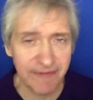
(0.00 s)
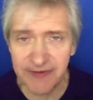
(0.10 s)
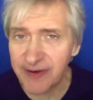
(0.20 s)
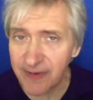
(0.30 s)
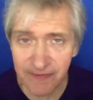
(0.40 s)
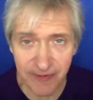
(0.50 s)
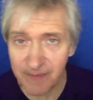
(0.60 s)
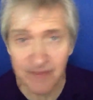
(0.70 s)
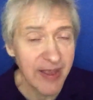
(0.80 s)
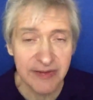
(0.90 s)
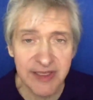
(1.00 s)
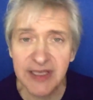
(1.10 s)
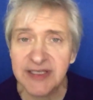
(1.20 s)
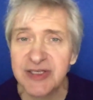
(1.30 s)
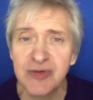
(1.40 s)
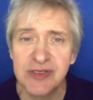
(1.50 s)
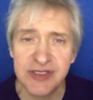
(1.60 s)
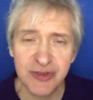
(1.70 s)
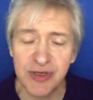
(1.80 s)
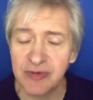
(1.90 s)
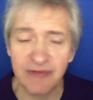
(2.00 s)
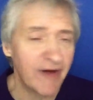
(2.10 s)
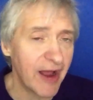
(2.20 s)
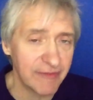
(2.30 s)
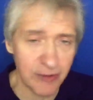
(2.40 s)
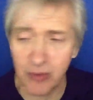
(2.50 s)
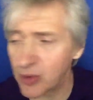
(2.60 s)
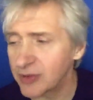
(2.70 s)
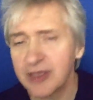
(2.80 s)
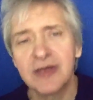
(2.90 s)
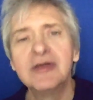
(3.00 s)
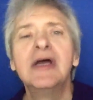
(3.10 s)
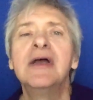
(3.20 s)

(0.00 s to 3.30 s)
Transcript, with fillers: you know, from the Azusa Street revival or that you,